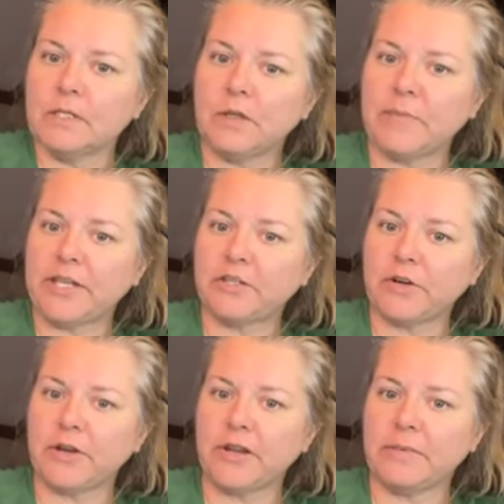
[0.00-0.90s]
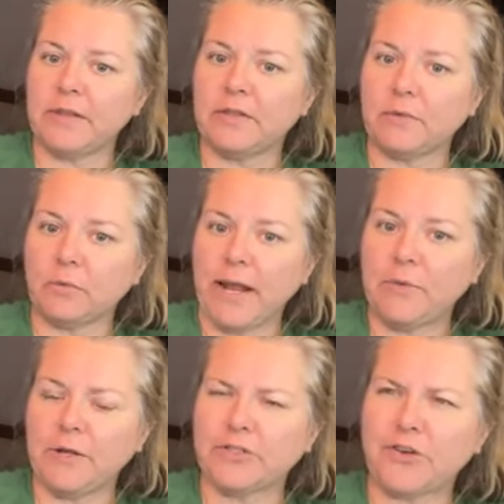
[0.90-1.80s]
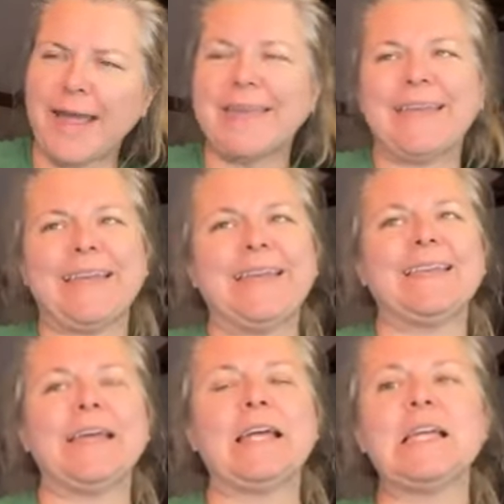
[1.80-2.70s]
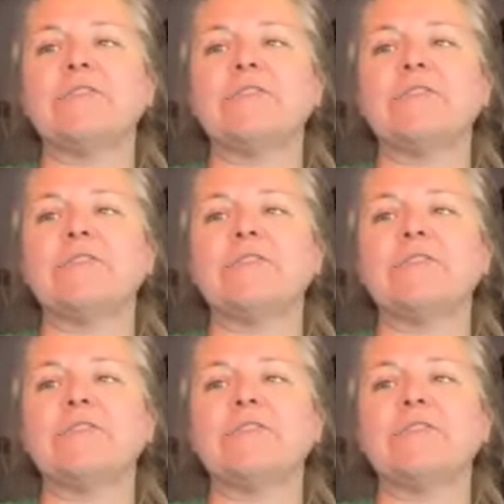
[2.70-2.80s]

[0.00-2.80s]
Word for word: So make sure you're emailing the right one. Try again.